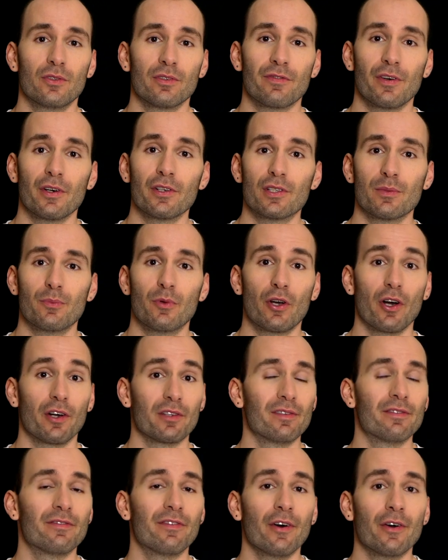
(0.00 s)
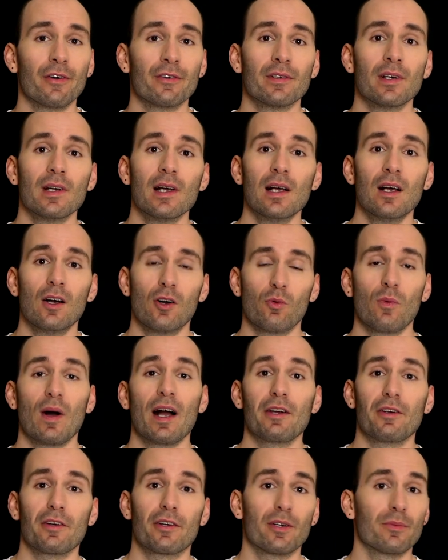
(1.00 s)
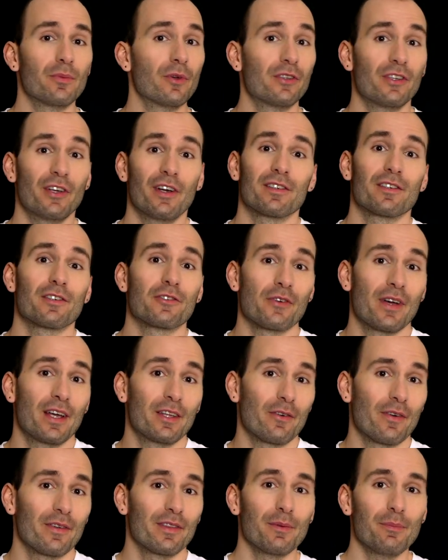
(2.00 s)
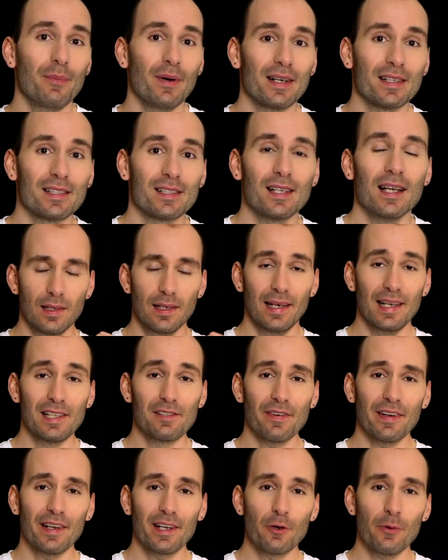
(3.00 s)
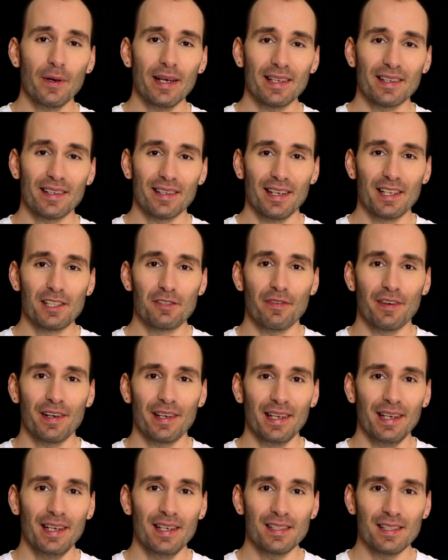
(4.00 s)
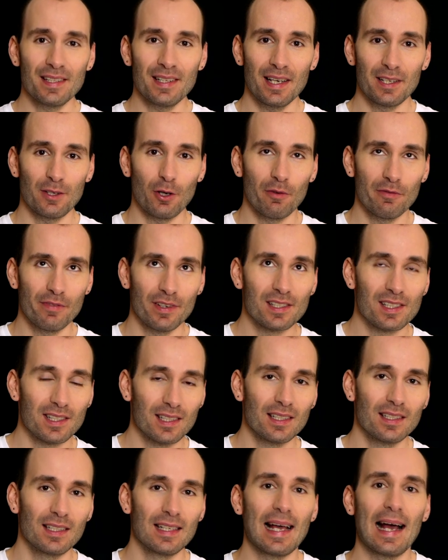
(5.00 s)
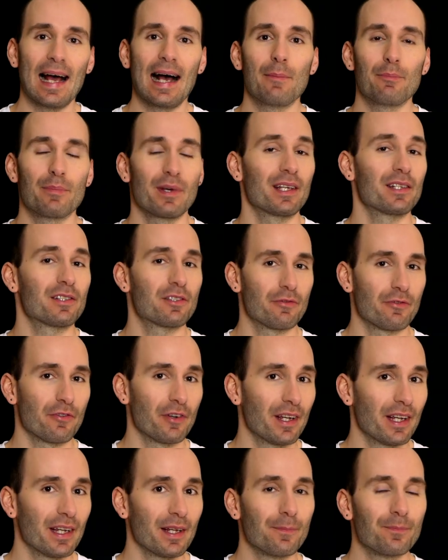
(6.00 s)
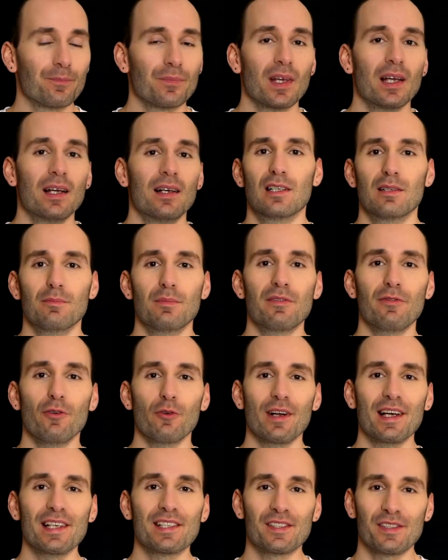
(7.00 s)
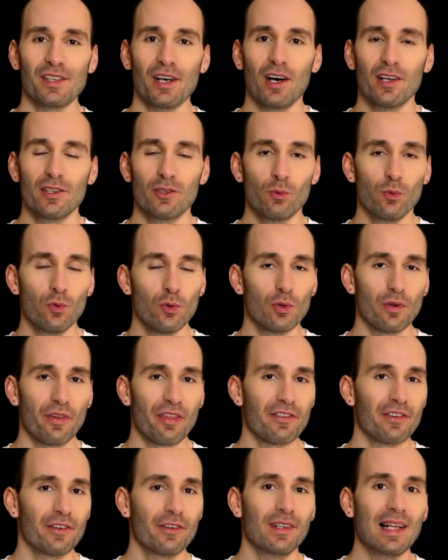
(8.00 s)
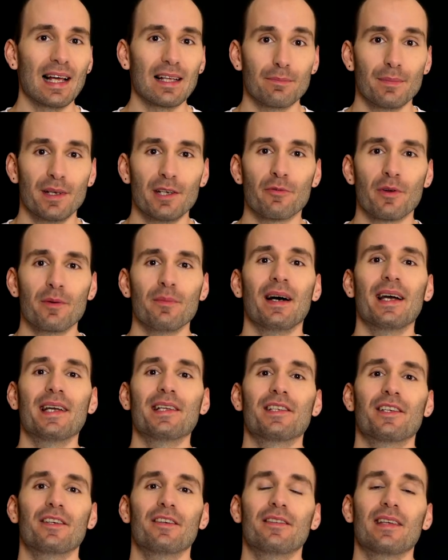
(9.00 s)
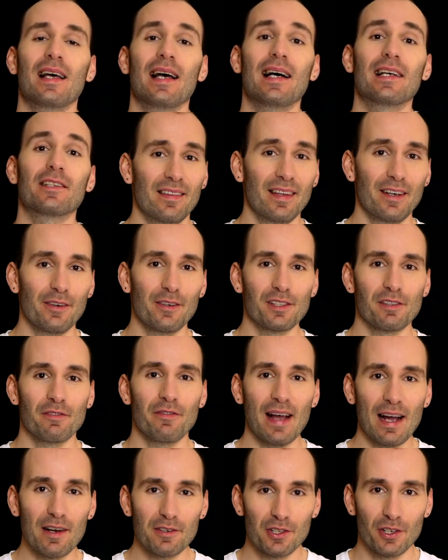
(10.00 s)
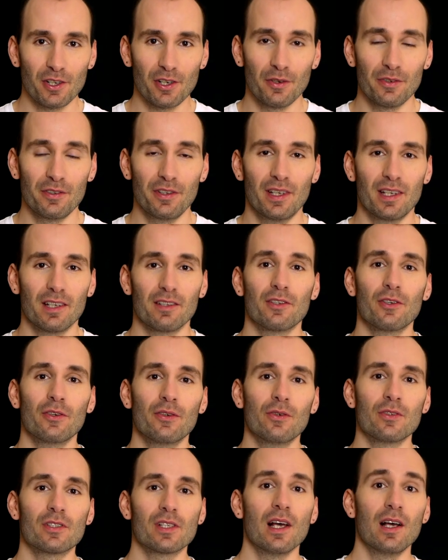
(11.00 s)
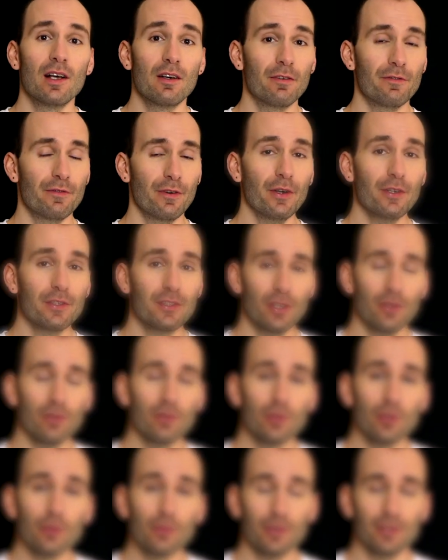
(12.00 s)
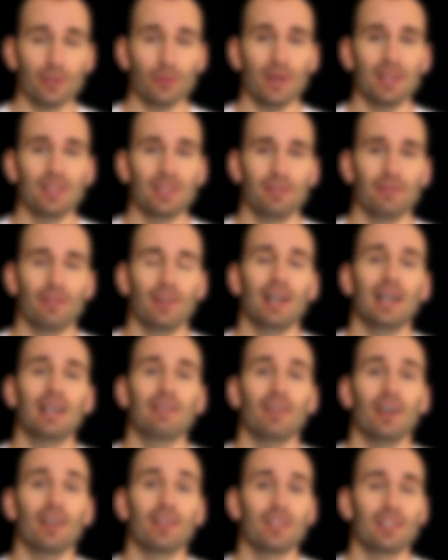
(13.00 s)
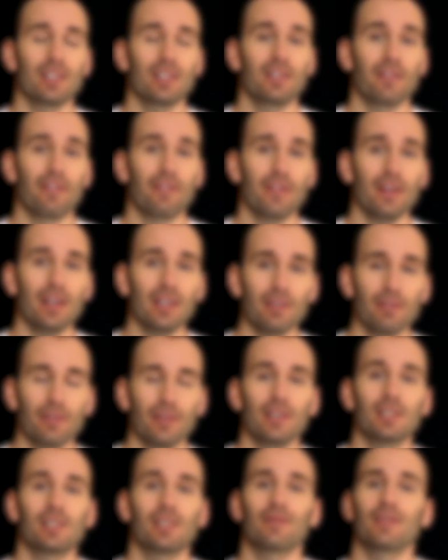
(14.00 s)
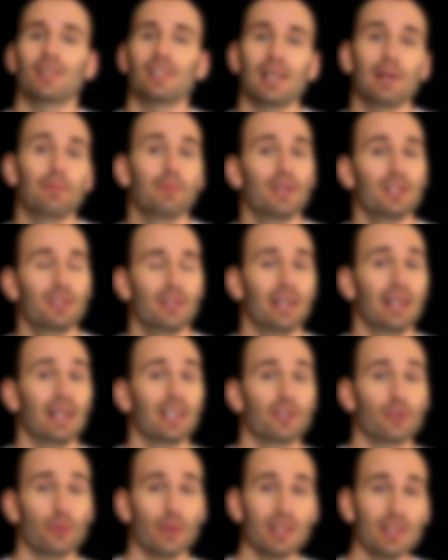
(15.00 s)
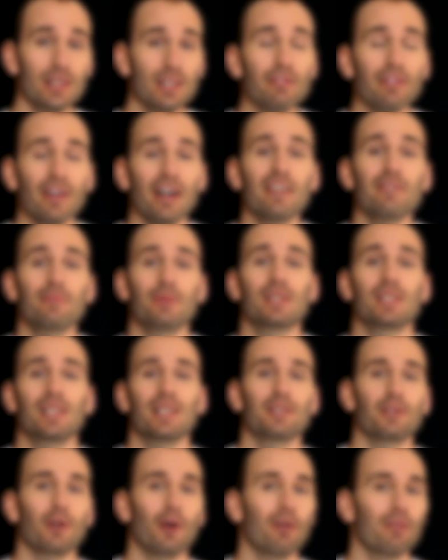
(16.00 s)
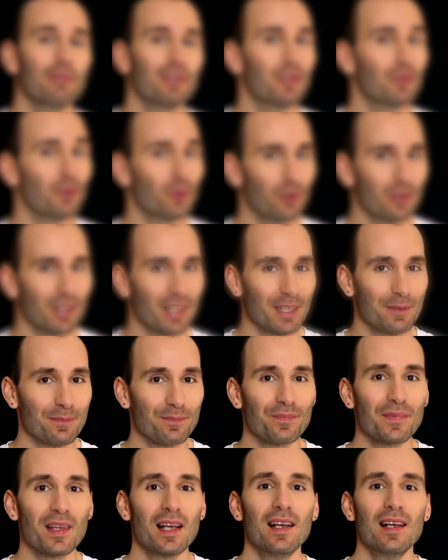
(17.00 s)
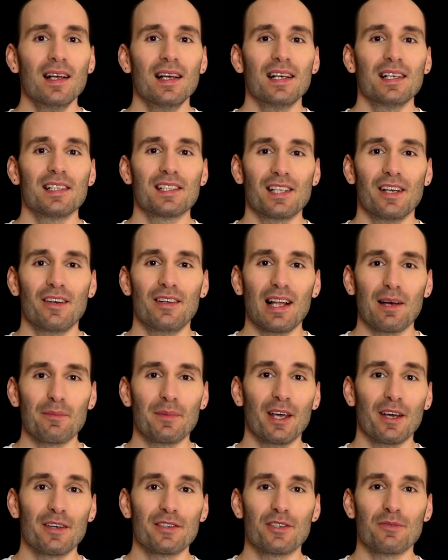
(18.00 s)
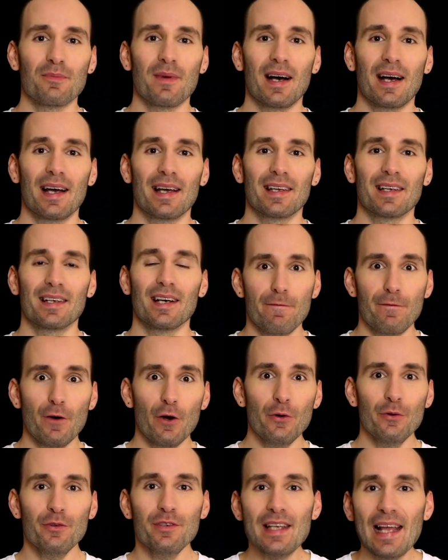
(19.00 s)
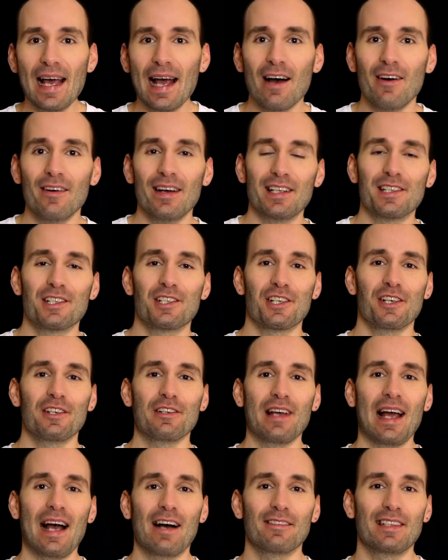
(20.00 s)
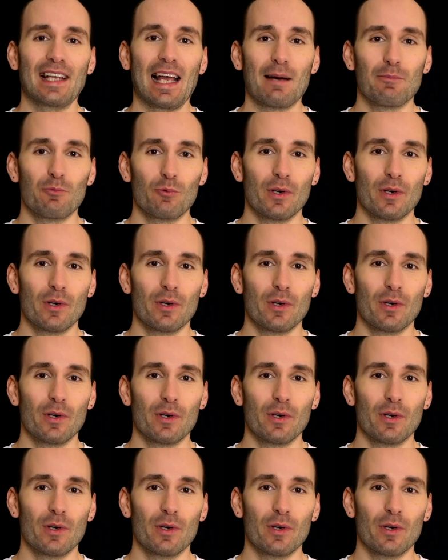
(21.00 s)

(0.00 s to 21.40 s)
the photo book on your phone while you're commuting on a train or on the bus. It's very quick, it's very easy, and obviously the app is free. Before I start the walkthrough, let me remind you that there is a voucher code you can use, Photo Guru twenty-five, until the thirty-first of December to get twenty-five percent off your order. So let me go into my phone now and show you how the app